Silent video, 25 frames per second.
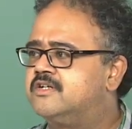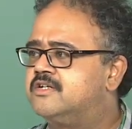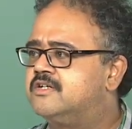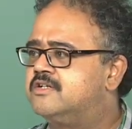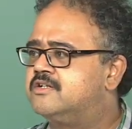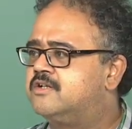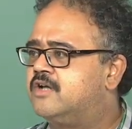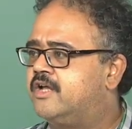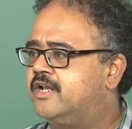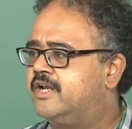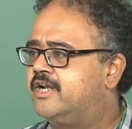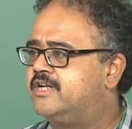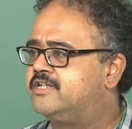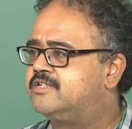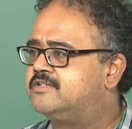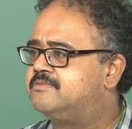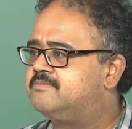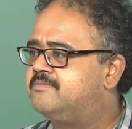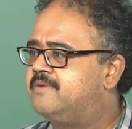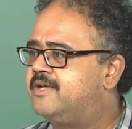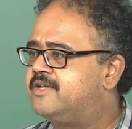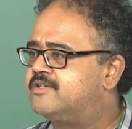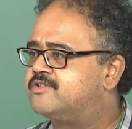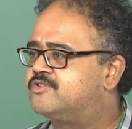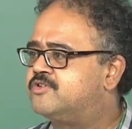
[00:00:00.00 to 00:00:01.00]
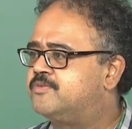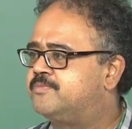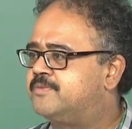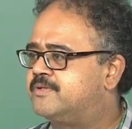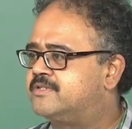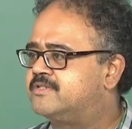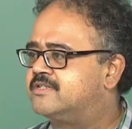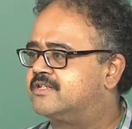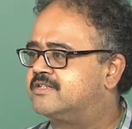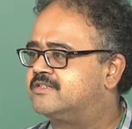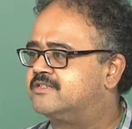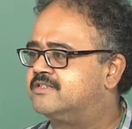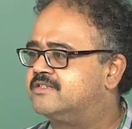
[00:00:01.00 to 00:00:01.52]
knowledge based
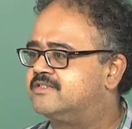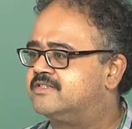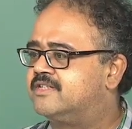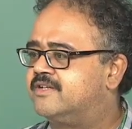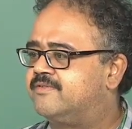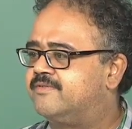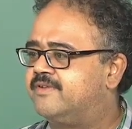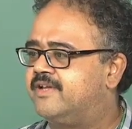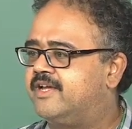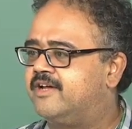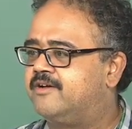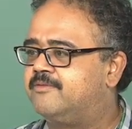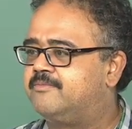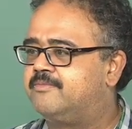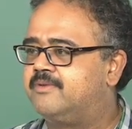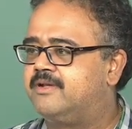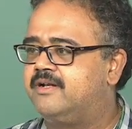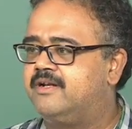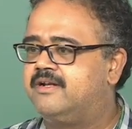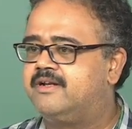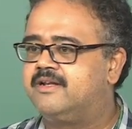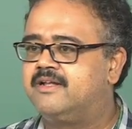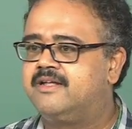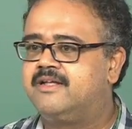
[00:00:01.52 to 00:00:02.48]
superstructures that we have built,